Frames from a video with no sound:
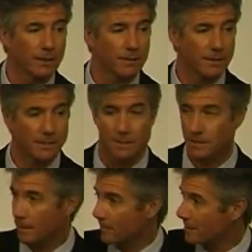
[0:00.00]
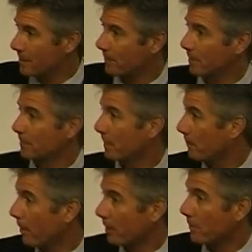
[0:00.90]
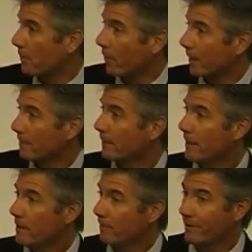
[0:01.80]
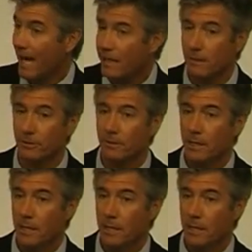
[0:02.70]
and this is um, something, a part of the memorial vernacular